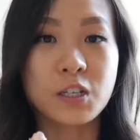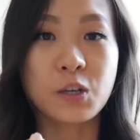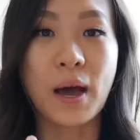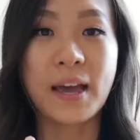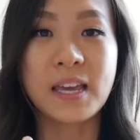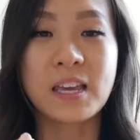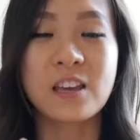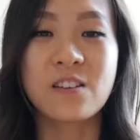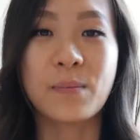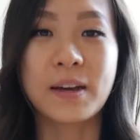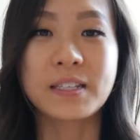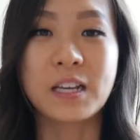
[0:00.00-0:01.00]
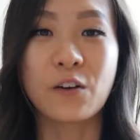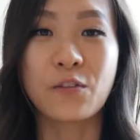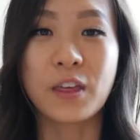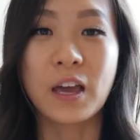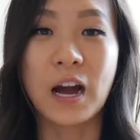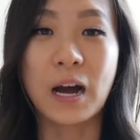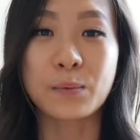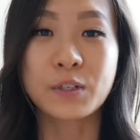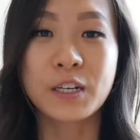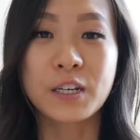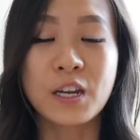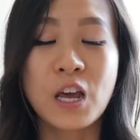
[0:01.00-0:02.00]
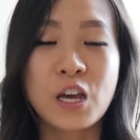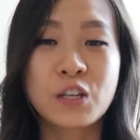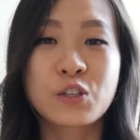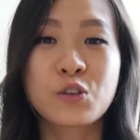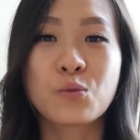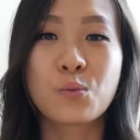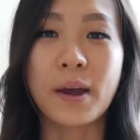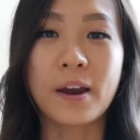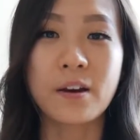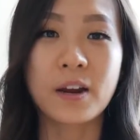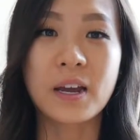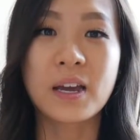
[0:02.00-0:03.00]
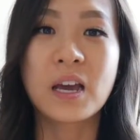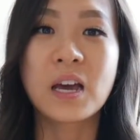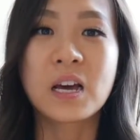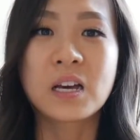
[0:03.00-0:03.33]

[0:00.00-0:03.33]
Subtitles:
so I can give myself the option to wear it